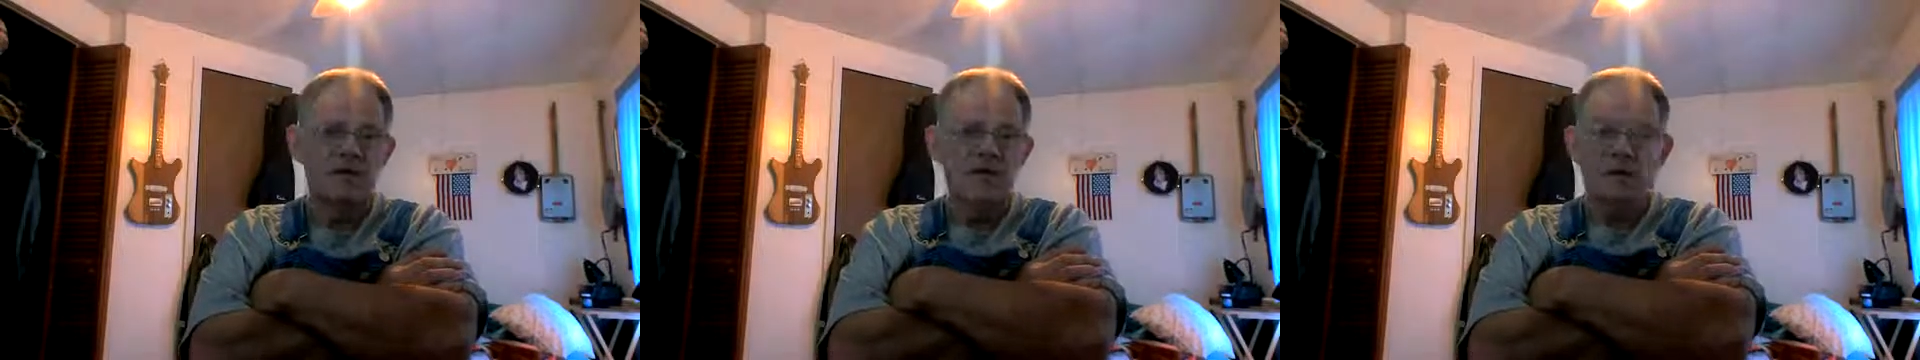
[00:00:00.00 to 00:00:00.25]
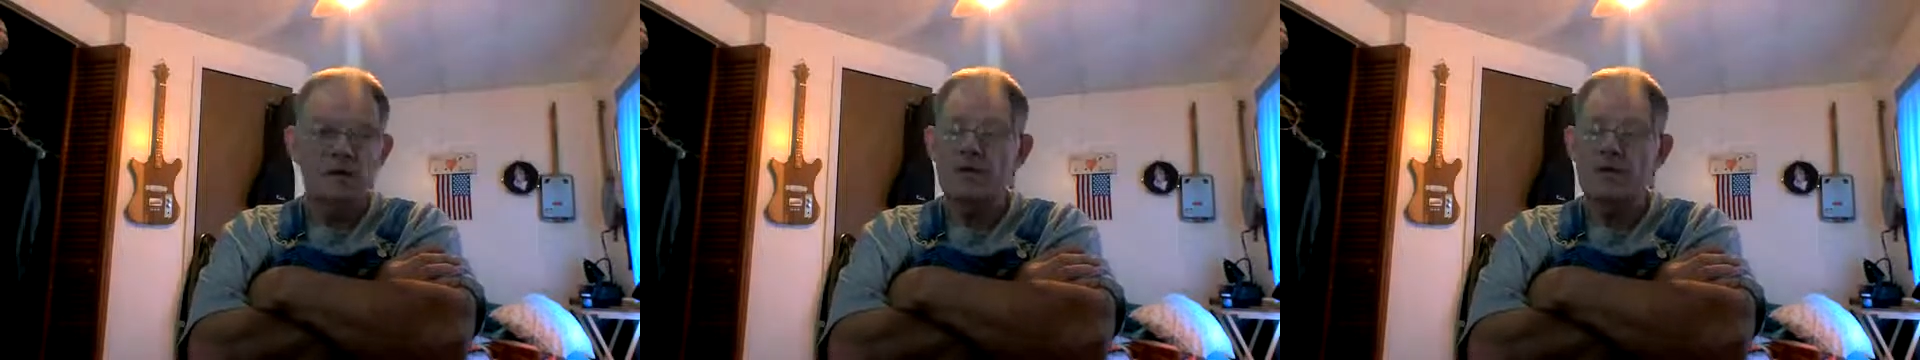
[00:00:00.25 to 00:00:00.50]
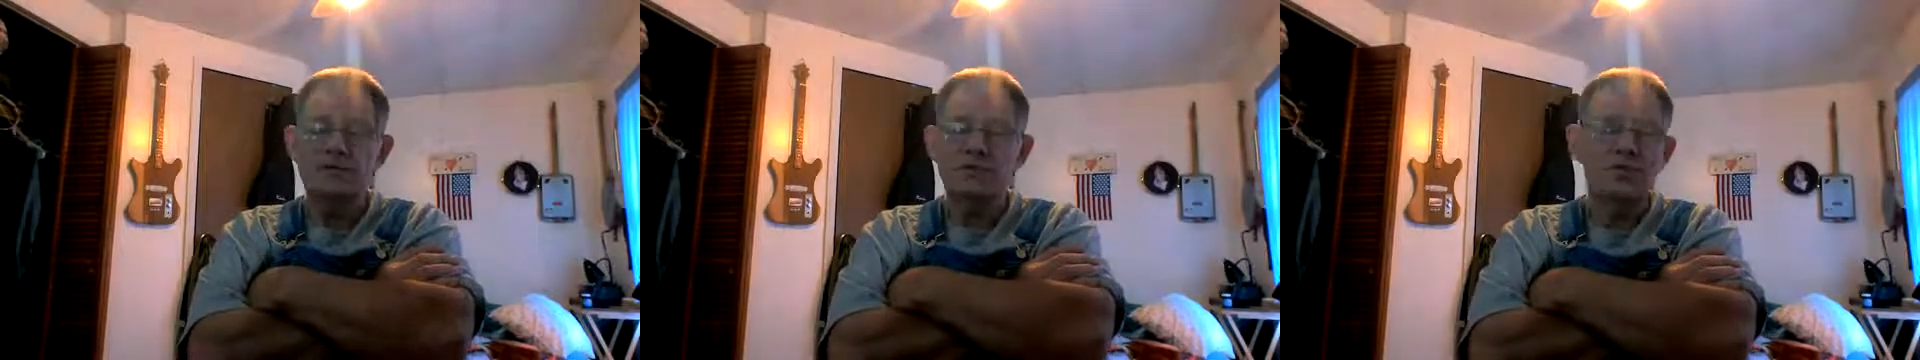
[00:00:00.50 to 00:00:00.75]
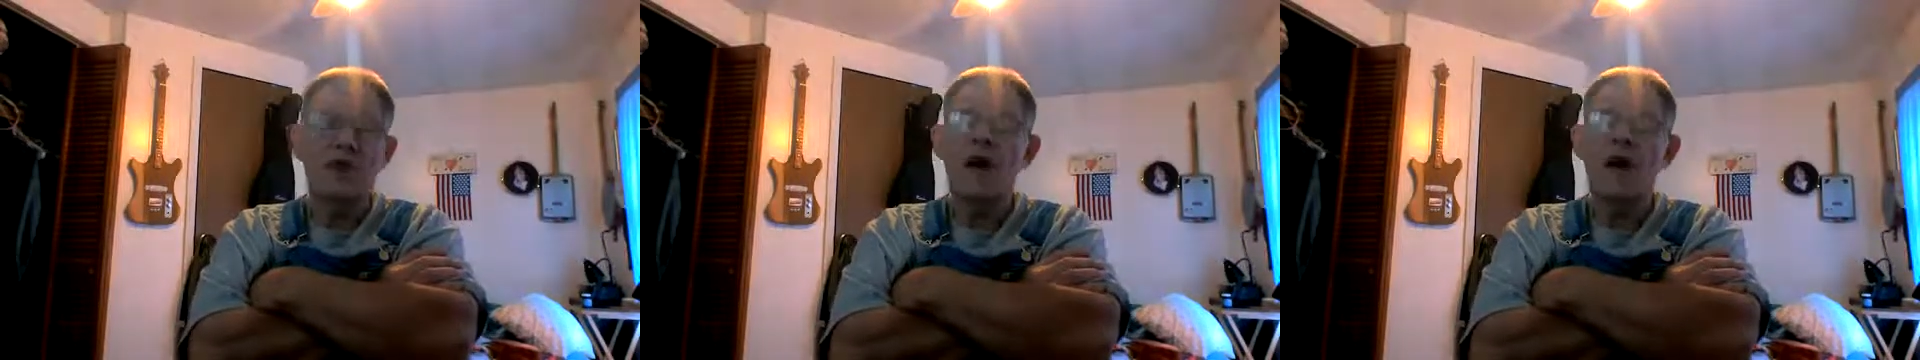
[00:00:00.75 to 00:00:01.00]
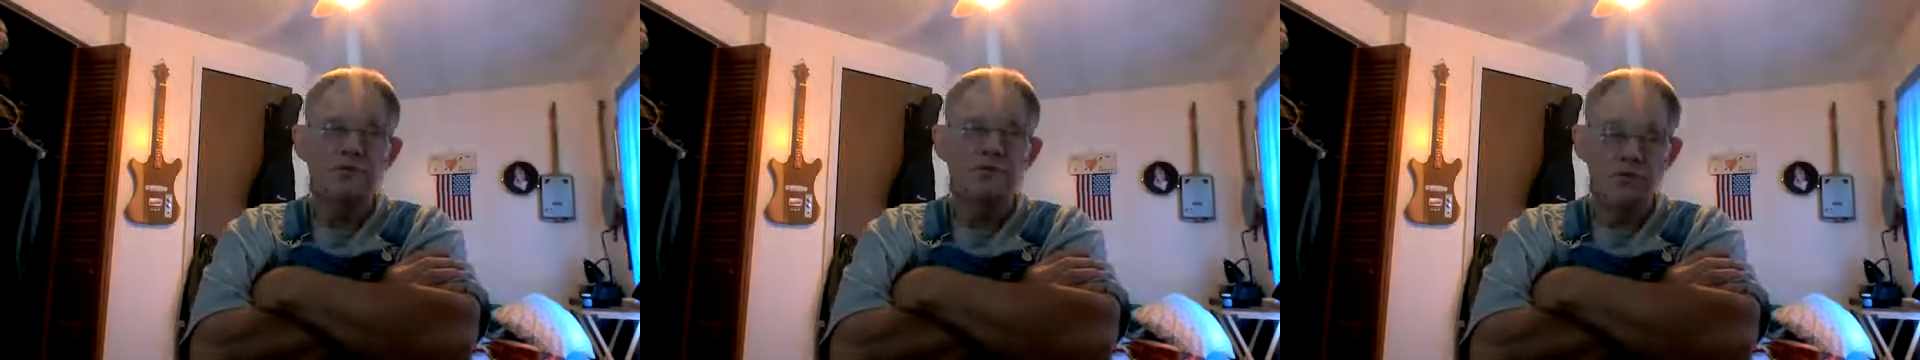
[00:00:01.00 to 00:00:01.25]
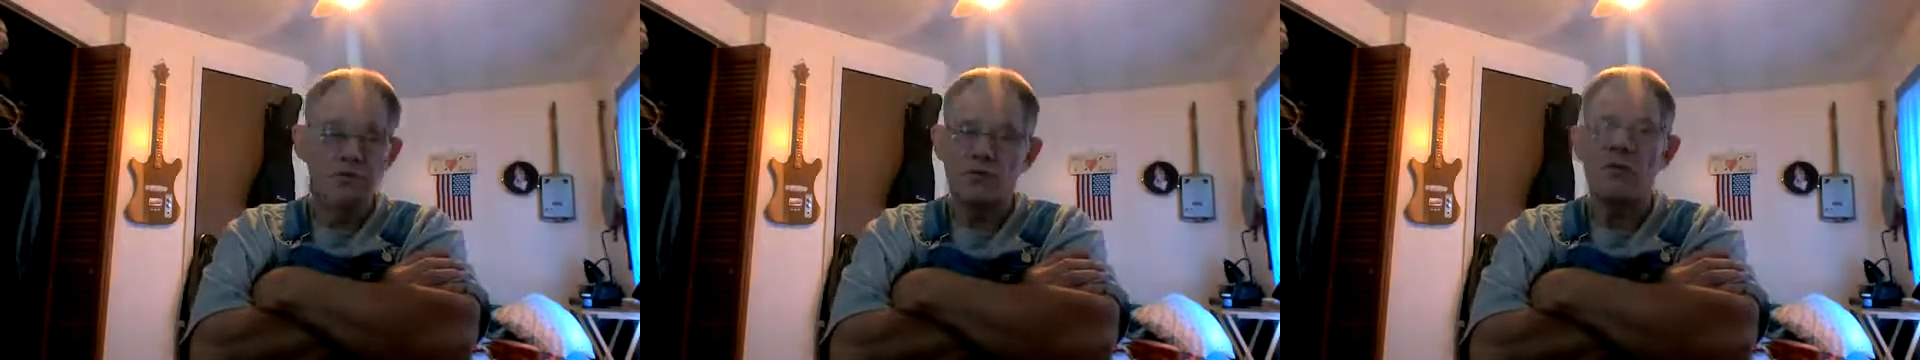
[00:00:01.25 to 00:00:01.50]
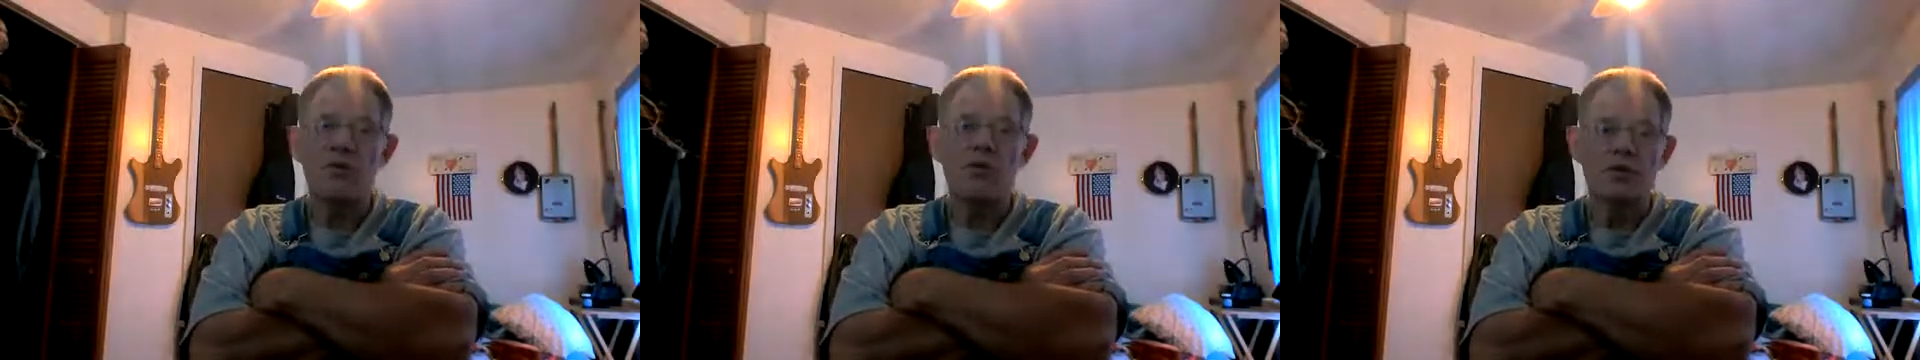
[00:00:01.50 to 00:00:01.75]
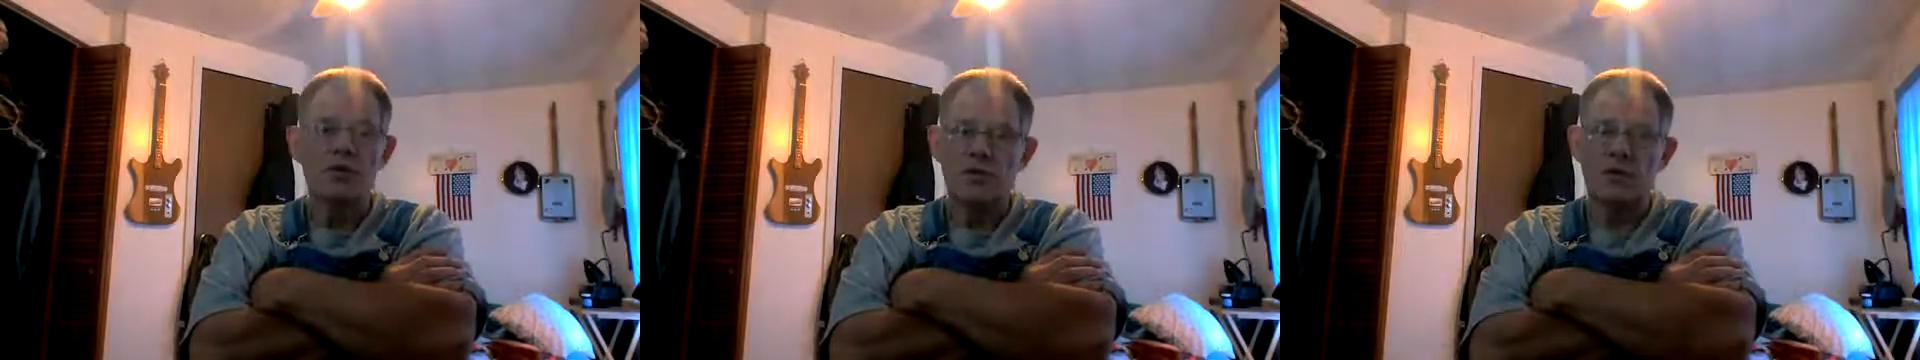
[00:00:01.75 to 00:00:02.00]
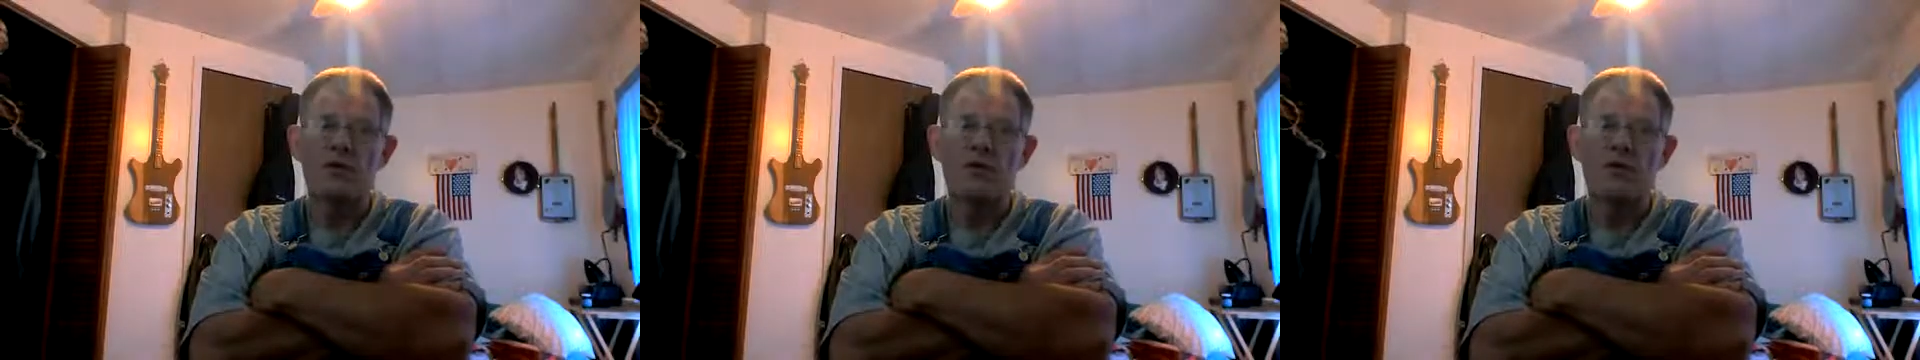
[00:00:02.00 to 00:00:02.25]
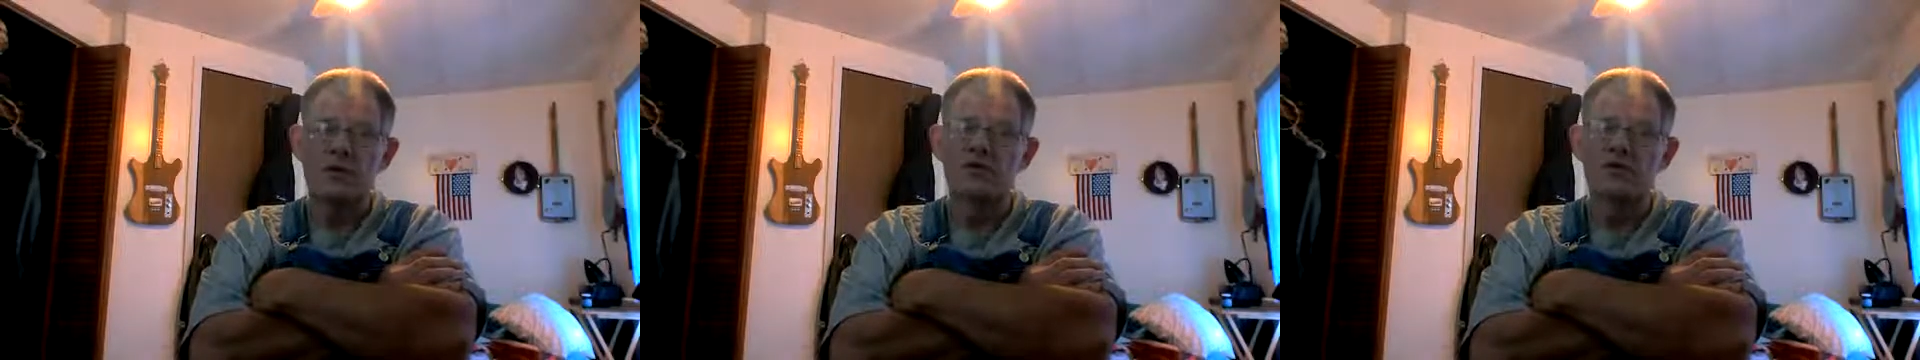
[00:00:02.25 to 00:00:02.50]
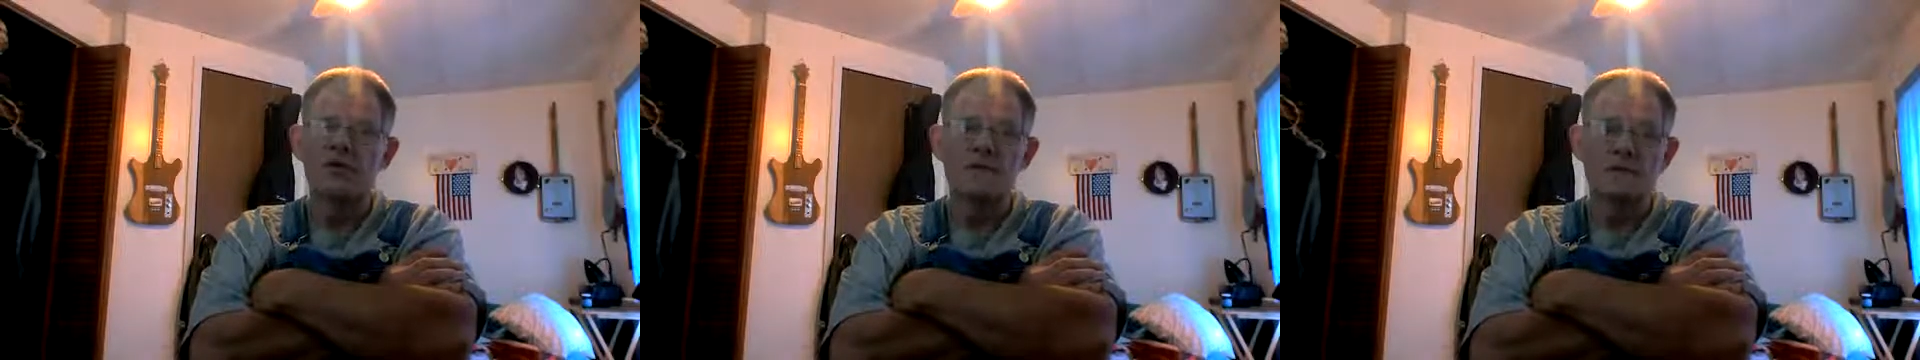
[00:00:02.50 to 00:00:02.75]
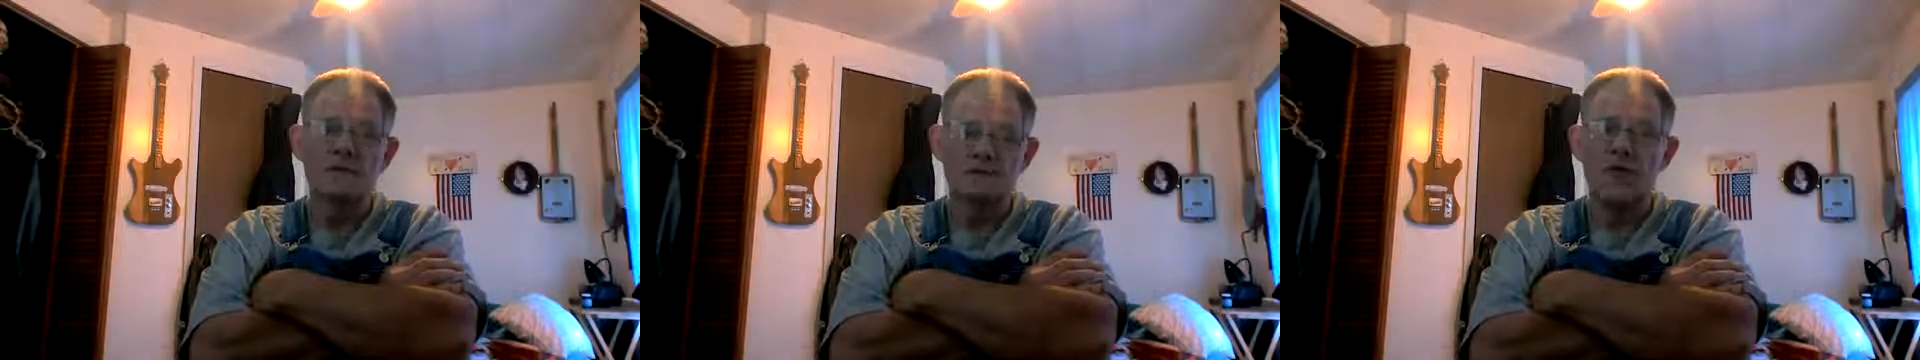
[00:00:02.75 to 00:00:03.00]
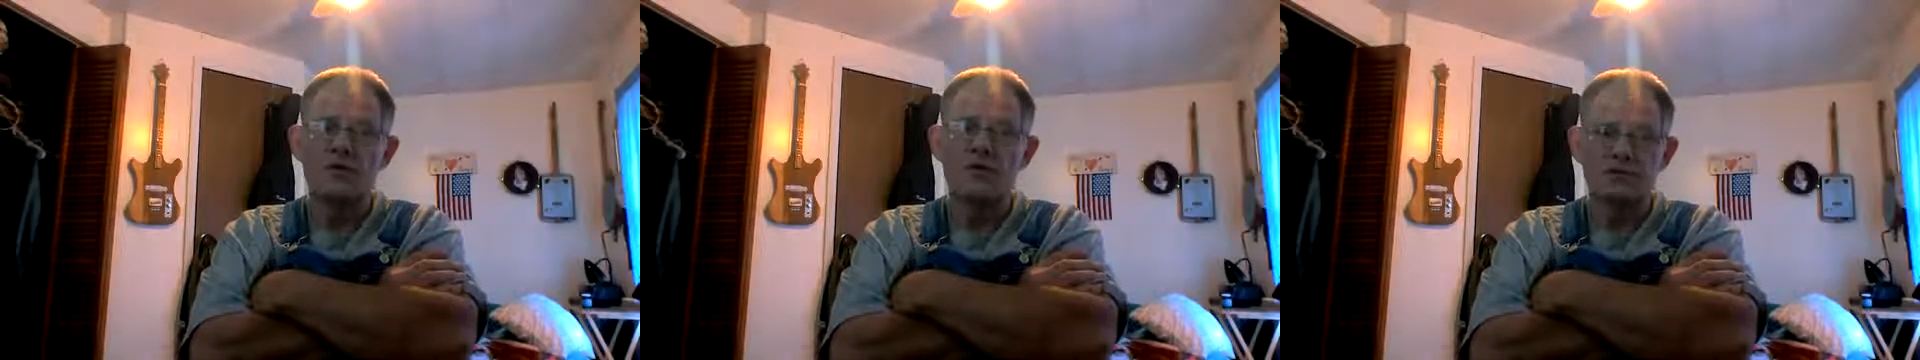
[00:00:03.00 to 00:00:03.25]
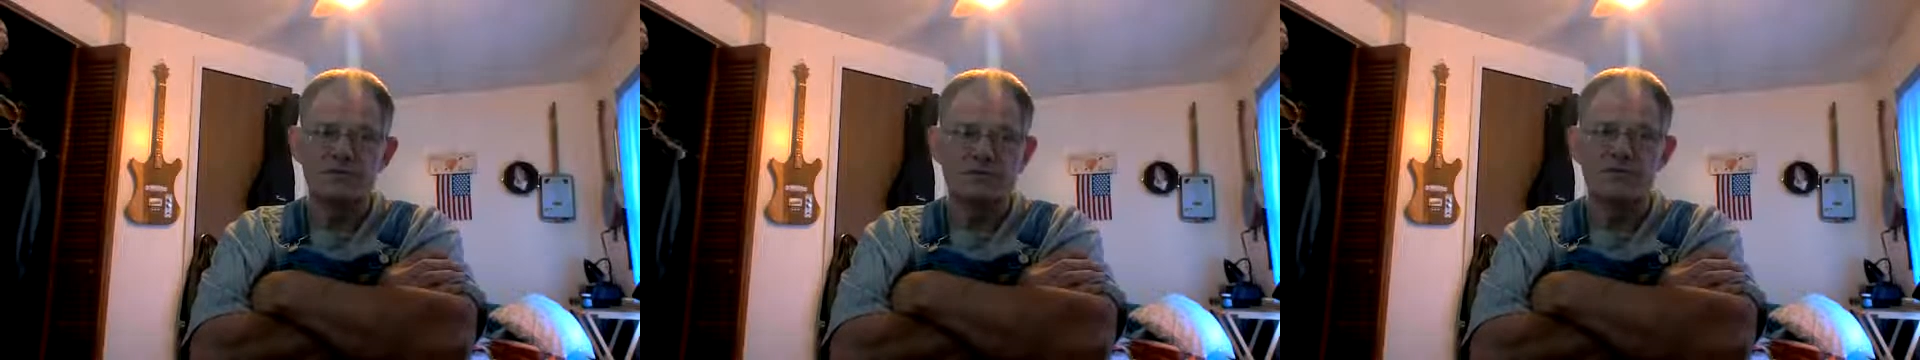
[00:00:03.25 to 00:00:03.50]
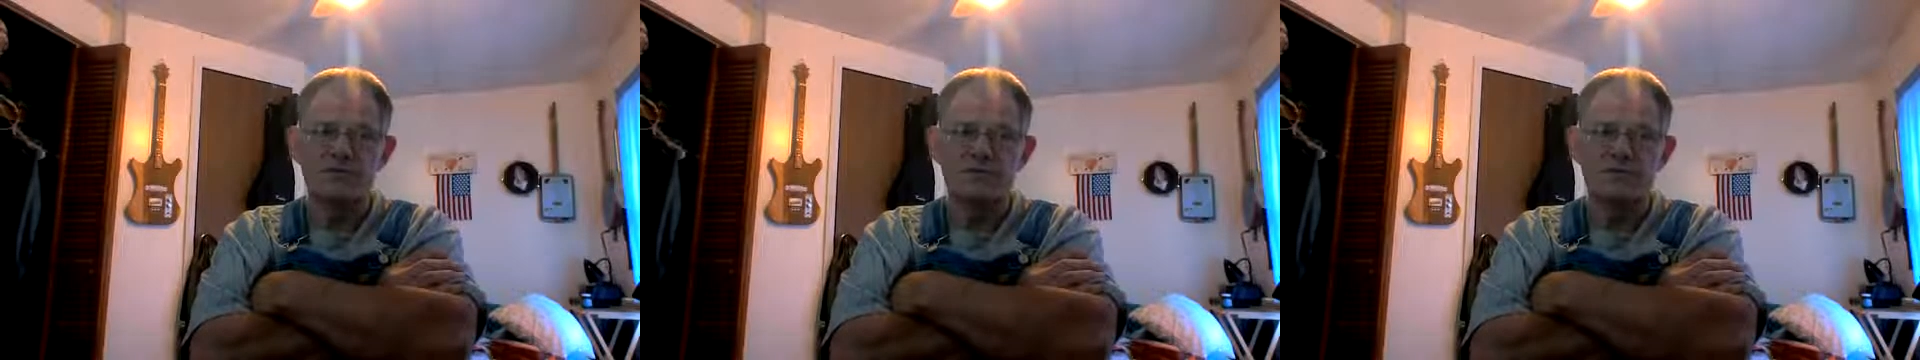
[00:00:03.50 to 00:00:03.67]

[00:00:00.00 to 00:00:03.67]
and plus a lot of them was really, really good love songs and stuff.